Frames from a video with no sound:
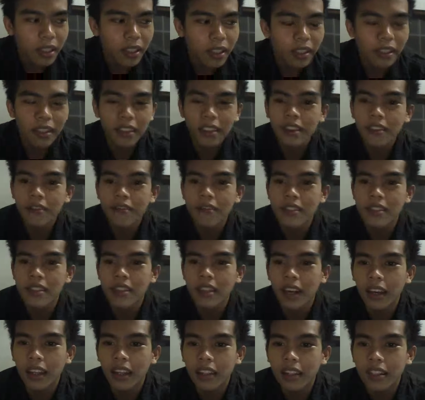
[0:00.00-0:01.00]
it gives
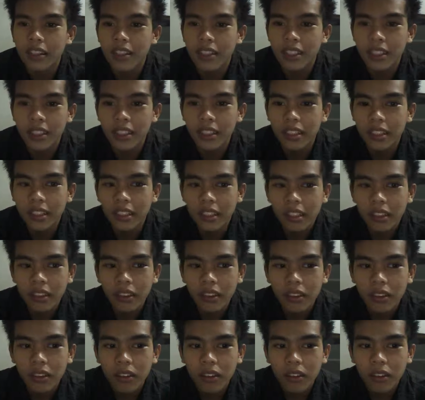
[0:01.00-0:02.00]
the energy,
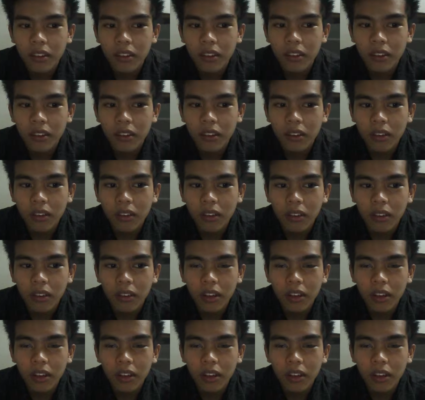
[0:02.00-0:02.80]
or